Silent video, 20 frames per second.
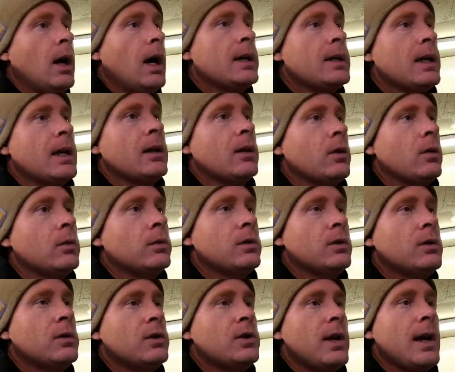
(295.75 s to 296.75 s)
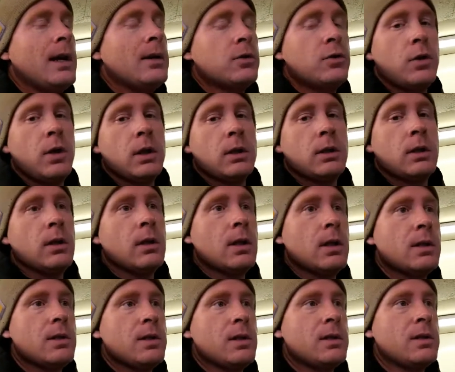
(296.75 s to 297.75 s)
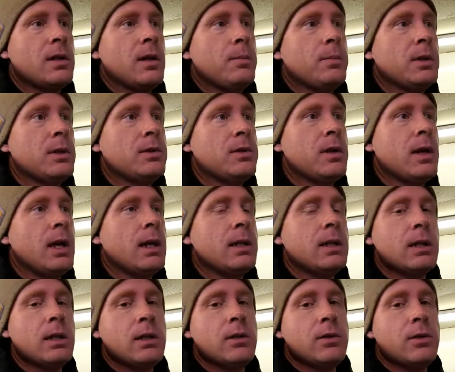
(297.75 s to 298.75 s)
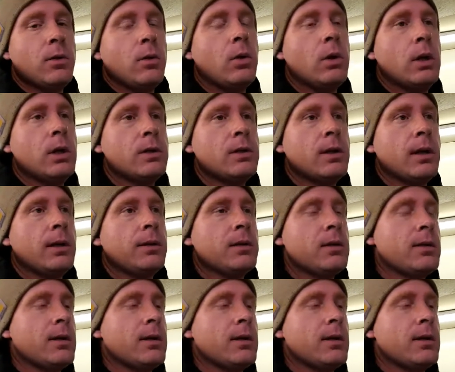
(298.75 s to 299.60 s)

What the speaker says: identical style truck to this, except it's not a diesel. It's got the